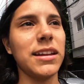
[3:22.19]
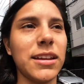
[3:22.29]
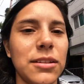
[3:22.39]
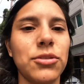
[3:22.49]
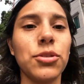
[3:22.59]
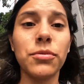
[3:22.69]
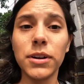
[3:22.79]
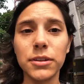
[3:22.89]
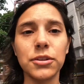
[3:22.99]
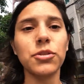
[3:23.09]
And so
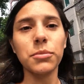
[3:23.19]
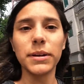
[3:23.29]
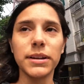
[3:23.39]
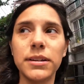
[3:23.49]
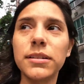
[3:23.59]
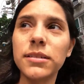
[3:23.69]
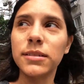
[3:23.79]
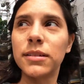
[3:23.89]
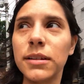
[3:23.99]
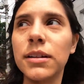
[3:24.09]
far, there's nobody here
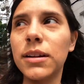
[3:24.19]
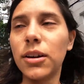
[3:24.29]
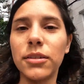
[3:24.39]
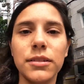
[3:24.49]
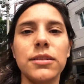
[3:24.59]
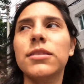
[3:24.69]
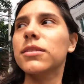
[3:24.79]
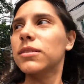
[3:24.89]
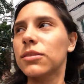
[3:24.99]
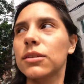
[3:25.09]
on
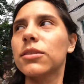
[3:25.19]
this